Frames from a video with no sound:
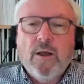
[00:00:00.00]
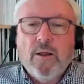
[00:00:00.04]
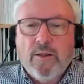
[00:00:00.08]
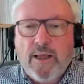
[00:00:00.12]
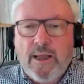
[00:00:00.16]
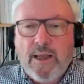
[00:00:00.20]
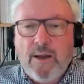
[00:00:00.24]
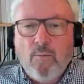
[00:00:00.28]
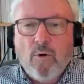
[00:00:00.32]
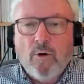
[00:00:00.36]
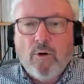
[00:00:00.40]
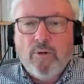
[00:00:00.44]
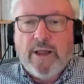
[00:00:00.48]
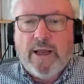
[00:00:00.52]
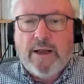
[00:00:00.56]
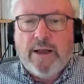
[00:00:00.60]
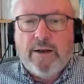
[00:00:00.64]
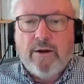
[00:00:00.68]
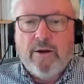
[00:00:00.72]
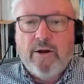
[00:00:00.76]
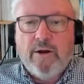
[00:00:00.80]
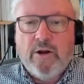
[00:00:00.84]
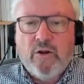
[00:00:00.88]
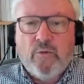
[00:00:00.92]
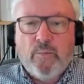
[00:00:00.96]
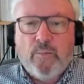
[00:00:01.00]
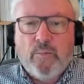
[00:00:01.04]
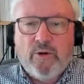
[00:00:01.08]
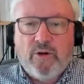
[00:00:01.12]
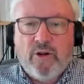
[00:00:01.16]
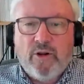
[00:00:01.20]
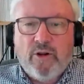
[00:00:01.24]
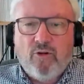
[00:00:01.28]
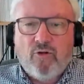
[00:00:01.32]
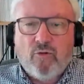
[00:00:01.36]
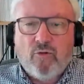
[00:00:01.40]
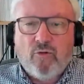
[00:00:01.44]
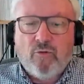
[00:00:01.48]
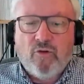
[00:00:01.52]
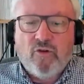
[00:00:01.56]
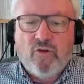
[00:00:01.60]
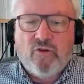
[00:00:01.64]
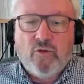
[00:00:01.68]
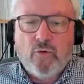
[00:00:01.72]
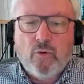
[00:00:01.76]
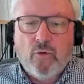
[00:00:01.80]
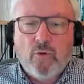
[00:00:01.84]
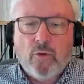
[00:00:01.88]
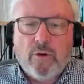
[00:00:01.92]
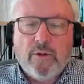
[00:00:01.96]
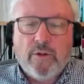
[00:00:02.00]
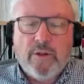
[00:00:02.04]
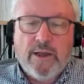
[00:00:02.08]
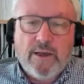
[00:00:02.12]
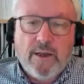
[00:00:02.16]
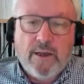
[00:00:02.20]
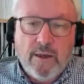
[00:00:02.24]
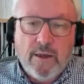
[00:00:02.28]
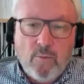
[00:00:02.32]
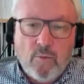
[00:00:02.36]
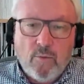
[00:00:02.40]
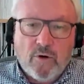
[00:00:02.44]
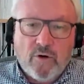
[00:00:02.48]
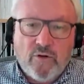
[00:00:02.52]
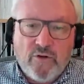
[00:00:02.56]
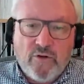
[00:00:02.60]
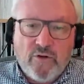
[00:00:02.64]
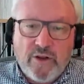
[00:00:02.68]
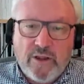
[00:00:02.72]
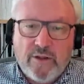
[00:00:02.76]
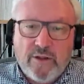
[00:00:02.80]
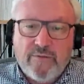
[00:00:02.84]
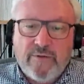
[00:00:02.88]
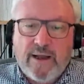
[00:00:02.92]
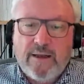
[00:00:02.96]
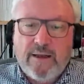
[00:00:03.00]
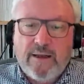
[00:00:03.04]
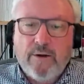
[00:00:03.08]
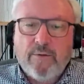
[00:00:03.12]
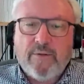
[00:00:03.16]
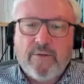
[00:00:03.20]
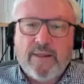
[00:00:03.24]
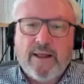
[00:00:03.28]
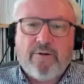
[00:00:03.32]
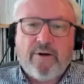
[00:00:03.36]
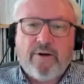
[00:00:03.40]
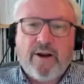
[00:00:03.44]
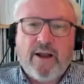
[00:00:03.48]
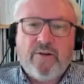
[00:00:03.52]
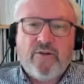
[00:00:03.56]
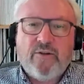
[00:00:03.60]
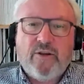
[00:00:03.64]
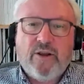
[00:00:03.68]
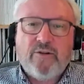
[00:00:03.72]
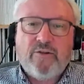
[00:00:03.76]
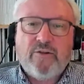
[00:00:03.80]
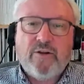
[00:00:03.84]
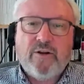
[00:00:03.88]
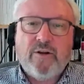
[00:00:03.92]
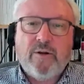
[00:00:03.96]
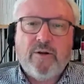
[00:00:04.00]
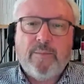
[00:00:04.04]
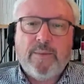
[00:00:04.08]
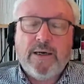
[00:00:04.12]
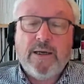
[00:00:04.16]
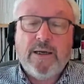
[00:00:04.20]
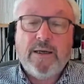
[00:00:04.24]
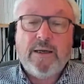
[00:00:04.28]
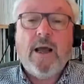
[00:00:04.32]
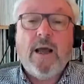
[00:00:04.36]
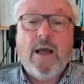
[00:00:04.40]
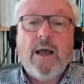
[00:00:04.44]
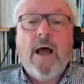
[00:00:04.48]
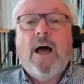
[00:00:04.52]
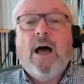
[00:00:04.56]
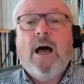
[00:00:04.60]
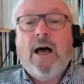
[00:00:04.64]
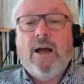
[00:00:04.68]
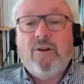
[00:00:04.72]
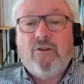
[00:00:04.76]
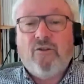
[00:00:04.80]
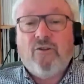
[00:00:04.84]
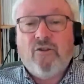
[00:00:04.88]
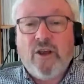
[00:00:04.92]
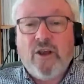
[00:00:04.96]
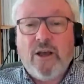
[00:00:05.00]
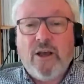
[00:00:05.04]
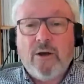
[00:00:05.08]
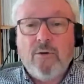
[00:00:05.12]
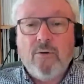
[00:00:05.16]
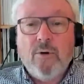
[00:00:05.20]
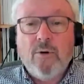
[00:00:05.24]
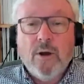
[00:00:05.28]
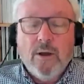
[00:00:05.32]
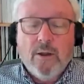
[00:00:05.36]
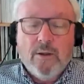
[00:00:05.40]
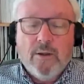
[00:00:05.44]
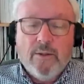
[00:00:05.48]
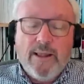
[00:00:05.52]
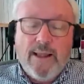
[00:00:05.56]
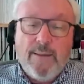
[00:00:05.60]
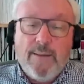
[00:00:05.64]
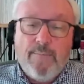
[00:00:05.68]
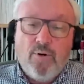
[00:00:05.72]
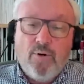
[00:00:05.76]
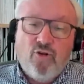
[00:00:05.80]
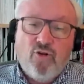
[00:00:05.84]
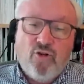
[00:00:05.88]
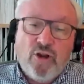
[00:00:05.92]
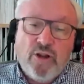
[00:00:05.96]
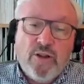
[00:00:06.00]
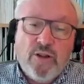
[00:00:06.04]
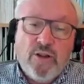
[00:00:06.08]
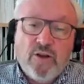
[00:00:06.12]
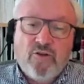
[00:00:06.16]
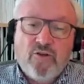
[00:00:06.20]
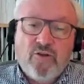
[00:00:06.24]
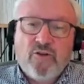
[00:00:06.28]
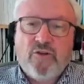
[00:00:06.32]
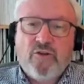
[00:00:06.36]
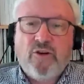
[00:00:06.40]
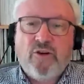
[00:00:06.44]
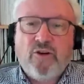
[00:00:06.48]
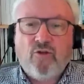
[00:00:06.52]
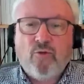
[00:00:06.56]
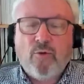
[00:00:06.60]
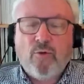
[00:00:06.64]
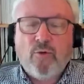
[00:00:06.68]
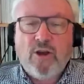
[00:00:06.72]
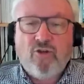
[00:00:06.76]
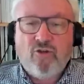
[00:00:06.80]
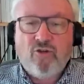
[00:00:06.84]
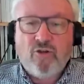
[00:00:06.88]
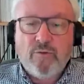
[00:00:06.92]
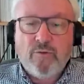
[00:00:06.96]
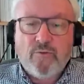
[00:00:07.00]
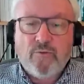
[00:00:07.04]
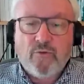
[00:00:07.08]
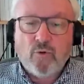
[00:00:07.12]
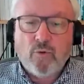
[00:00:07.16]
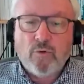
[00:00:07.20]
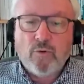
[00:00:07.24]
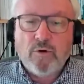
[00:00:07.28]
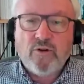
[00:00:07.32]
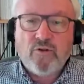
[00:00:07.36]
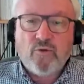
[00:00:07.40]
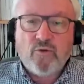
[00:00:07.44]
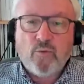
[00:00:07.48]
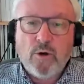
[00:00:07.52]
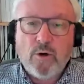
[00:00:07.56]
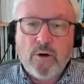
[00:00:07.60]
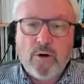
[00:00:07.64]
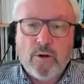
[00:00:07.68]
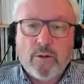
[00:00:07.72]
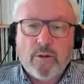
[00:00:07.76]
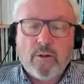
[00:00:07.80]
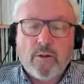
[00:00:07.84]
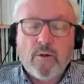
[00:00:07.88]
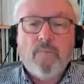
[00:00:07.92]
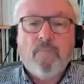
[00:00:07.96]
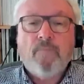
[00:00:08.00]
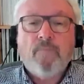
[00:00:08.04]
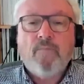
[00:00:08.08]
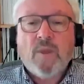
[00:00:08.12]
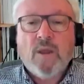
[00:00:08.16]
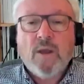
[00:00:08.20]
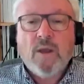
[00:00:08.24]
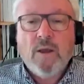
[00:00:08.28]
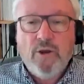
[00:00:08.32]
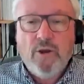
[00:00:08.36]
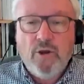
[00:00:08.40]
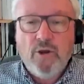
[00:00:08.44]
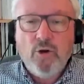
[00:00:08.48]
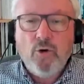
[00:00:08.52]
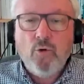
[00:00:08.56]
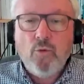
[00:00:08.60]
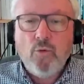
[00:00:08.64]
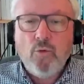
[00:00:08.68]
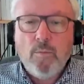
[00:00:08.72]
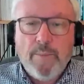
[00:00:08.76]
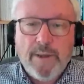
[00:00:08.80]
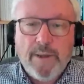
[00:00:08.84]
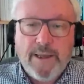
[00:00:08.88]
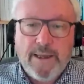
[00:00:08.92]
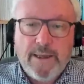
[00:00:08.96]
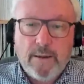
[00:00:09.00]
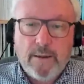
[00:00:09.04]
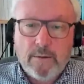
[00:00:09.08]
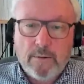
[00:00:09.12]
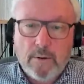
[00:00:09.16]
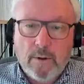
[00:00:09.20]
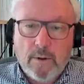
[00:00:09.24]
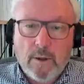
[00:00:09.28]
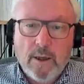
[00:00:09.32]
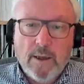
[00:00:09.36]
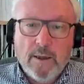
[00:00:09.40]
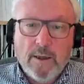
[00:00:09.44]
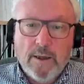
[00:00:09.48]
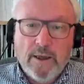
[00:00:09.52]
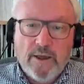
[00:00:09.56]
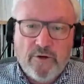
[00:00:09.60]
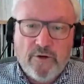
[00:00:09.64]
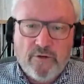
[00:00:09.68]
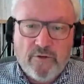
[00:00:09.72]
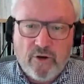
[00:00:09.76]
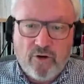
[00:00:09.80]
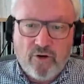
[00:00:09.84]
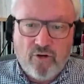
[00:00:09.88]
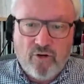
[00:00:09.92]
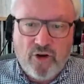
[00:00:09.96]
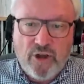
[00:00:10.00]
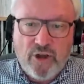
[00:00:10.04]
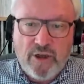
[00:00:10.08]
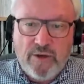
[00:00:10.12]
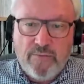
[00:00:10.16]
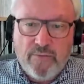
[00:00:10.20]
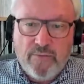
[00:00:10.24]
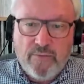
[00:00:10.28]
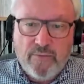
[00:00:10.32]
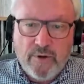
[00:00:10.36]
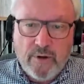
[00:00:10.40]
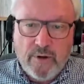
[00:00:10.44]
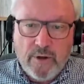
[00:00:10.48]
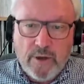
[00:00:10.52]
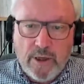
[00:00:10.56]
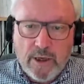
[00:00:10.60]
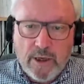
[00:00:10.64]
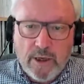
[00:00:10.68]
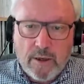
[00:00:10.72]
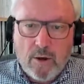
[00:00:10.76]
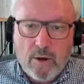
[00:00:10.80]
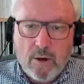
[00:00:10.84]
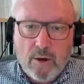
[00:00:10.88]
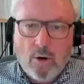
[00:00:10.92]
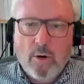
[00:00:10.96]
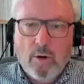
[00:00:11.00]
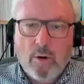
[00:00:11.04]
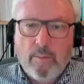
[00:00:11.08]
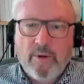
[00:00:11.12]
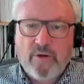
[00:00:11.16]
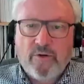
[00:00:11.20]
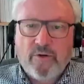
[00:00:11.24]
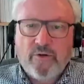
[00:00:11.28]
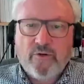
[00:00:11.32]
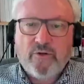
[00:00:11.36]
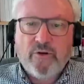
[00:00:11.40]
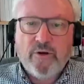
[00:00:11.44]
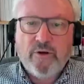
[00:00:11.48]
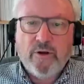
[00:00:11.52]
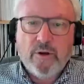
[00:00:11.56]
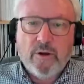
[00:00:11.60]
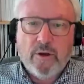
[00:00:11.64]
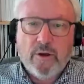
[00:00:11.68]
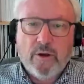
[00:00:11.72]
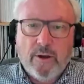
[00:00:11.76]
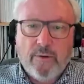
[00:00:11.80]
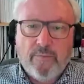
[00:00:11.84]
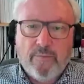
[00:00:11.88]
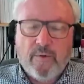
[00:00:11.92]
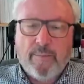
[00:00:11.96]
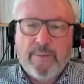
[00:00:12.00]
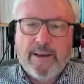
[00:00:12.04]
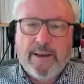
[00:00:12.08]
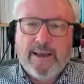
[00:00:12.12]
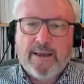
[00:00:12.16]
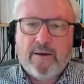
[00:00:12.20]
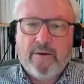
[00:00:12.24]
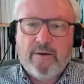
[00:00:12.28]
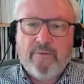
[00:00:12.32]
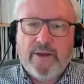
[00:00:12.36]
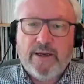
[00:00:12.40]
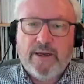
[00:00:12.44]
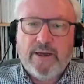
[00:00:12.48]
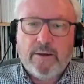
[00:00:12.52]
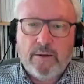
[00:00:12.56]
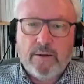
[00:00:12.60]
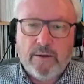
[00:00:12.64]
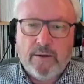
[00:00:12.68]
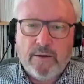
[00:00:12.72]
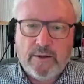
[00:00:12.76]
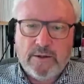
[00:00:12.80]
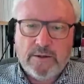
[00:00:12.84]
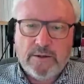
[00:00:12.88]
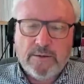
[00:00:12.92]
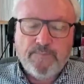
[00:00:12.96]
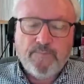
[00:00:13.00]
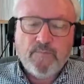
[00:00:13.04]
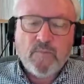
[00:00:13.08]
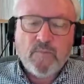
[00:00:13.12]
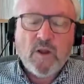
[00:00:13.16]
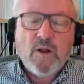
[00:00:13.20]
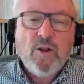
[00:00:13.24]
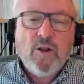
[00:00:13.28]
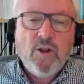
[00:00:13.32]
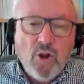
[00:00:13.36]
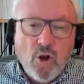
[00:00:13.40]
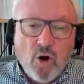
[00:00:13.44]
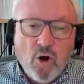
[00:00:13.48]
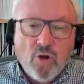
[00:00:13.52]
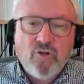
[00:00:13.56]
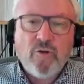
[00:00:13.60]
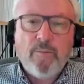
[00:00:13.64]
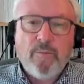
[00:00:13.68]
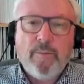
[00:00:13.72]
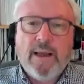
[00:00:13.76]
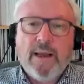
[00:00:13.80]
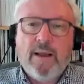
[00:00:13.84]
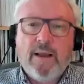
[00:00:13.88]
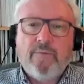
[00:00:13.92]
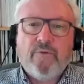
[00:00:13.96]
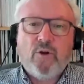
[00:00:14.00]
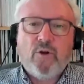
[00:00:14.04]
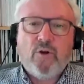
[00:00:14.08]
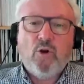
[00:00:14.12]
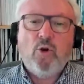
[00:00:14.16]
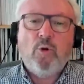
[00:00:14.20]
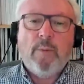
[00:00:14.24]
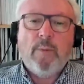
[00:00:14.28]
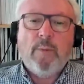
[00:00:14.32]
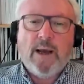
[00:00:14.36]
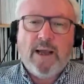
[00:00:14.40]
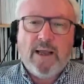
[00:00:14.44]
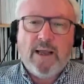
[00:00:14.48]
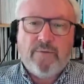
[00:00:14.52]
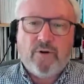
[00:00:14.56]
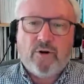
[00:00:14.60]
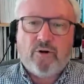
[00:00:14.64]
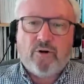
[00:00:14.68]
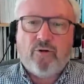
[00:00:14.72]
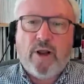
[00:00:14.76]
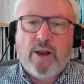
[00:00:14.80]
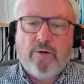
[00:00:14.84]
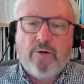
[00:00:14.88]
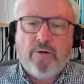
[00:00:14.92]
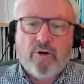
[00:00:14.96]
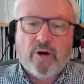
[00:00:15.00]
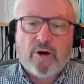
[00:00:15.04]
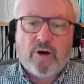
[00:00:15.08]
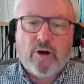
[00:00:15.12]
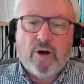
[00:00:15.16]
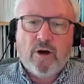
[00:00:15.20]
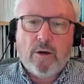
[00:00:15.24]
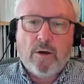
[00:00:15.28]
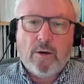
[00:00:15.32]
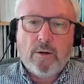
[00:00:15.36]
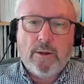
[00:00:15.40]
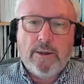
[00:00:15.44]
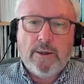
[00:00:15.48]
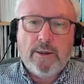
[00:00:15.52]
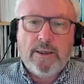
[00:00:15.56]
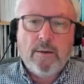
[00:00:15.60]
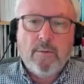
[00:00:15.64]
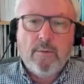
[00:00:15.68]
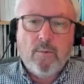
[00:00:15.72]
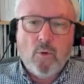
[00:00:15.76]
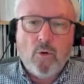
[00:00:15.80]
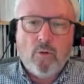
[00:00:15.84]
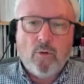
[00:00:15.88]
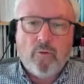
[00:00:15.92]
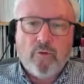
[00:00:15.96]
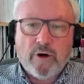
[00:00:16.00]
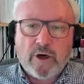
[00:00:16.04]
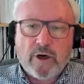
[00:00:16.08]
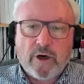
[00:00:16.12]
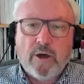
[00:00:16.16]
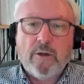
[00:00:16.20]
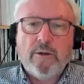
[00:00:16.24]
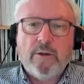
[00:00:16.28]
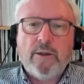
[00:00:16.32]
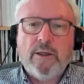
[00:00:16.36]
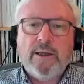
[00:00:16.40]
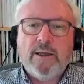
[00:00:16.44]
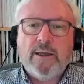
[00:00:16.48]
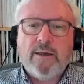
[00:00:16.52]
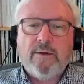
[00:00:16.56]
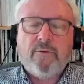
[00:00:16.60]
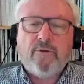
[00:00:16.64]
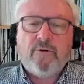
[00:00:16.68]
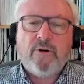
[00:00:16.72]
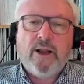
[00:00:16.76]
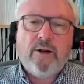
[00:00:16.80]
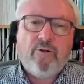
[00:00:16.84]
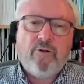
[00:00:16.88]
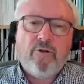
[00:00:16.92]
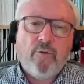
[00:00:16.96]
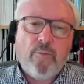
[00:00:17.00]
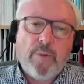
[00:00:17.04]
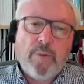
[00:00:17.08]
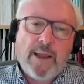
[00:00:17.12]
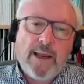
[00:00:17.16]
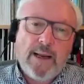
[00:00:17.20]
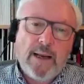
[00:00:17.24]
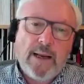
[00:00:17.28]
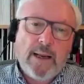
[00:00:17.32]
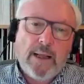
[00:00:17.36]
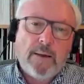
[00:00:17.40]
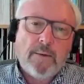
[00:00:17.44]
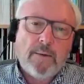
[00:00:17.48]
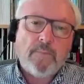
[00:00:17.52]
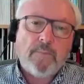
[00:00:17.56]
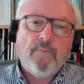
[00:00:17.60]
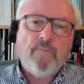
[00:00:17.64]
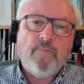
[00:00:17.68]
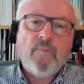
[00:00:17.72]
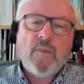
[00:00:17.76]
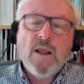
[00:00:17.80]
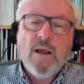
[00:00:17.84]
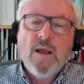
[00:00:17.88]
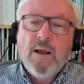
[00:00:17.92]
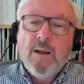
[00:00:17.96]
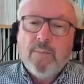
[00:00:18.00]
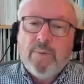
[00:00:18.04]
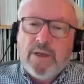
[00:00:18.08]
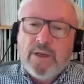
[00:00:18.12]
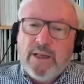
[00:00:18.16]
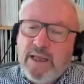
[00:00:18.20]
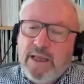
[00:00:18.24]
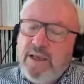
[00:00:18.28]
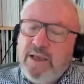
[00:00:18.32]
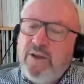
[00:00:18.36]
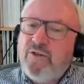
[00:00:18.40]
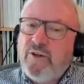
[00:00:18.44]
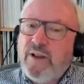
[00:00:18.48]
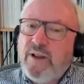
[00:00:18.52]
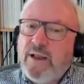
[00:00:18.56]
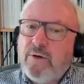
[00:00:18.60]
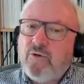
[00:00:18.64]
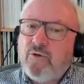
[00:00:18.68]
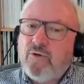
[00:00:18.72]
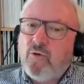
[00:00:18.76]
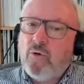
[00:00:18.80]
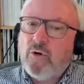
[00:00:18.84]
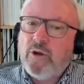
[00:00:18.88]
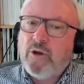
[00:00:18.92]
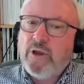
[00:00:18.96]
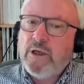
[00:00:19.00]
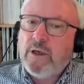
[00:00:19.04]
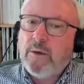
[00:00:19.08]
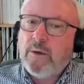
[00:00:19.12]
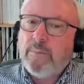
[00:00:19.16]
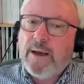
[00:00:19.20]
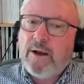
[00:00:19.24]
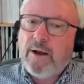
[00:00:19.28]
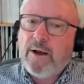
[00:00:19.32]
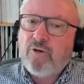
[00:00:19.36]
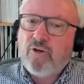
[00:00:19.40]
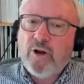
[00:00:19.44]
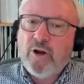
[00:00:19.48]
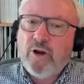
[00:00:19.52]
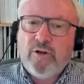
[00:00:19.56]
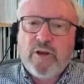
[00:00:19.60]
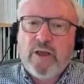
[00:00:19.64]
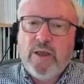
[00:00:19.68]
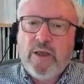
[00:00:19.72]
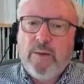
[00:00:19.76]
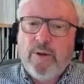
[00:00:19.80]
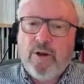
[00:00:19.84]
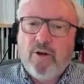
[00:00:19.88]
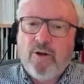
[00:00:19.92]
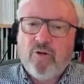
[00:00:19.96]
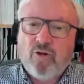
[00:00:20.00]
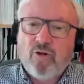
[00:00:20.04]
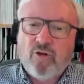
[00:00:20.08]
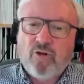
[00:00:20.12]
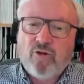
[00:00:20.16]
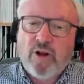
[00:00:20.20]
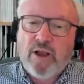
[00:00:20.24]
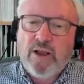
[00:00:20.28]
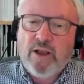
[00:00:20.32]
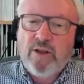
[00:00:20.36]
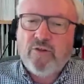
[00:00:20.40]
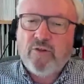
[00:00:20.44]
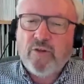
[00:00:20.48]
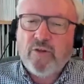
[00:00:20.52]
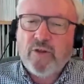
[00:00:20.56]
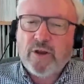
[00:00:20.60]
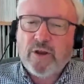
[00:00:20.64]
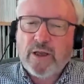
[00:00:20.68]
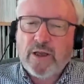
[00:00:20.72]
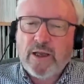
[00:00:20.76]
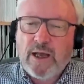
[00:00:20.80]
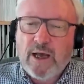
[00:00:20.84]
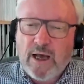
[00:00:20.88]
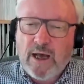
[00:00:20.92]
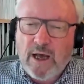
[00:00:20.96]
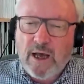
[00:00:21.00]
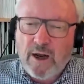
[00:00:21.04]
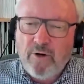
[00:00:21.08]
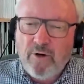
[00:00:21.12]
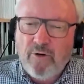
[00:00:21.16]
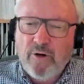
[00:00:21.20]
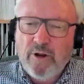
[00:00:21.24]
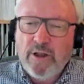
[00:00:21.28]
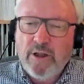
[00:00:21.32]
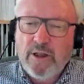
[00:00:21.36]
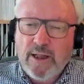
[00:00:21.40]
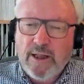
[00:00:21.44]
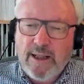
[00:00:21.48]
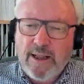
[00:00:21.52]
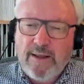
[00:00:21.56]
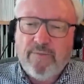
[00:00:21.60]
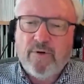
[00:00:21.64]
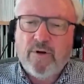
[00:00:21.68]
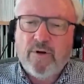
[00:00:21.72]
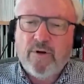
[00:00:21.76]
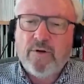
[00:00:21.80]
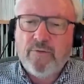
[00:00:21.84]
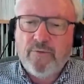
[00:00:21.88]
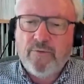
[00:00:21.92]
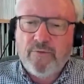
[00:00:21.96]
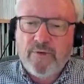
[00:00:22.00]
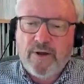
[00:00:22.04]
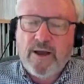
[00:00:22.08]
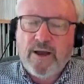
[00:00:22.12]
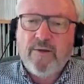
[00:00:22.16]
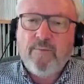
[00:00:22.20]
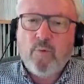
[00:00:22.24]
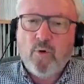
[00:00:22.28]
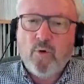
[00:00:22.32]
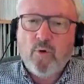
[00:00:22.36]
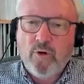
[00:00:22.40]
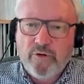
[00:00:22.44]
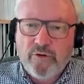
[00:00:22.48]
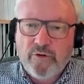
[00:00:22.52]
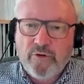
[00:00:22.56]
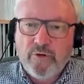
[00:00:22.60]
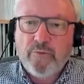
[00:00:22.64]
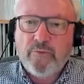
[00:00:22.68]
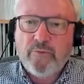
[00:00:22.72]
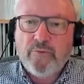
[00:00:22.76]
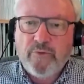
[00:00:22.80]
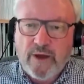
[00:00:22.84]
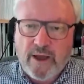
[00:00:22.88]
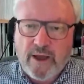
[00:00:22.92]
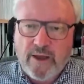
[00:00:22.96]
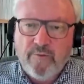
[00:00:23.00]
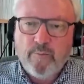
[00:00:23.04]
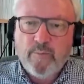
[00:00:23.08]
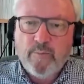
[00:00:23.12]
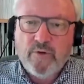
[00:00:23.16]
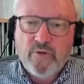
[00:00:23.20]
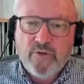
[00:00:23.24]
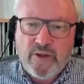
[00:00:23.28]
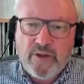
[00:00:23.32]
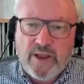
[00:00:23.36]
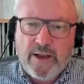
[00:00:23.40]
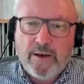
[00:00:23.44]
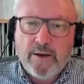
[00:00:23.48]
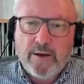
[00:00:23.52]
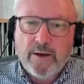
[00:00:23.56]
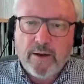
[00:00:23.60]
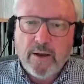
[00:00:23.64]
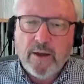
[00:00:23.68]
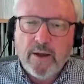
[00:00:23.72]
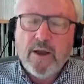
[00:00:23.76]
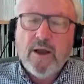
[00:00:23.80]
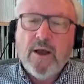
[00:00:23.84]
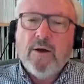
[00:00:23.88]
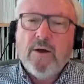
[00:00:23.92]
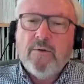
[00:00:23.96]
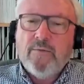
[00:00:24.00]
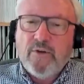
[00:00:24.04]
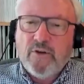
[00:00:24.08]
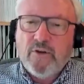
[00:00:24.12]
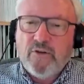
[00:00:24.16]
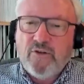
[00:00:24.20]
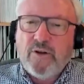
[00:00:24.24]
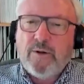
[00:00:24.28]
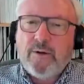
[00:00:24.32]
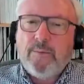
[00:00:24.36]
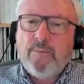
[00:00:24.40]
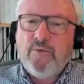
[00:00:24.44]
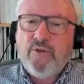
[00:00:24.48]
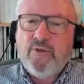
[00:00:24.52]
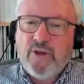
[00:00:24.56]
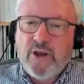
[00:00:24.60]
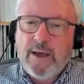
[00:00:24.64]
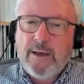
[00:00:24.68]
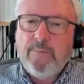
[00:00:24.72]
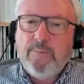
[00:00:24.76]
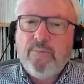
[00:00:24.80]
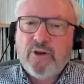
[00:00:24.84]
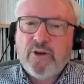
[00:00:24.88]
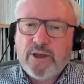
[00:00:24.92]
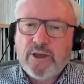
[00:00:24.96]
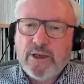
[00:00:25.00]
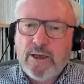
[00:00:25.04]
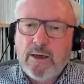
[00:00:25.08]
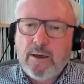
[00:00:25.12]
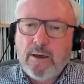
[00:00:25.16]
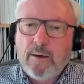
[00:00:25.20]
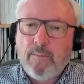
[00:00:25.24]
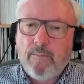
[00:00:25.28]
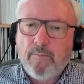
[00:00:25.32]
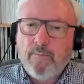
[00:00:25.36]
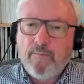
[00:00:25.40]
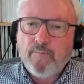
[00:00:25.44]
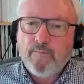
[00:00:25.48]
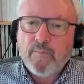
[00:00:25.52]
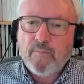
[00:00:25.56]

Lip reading: They want that earnings potential restored. They don't want to see the value of their assets undermined. And so they're pushing this situation for all it's worth. Hugh Pill is the chief economist of the Bank of England. Not a man for whom I have a great regard, little more regard than I have for Andrew Bailey. But he's now talking about trying to keep interest rates at the current level of 5.25% for some time to come.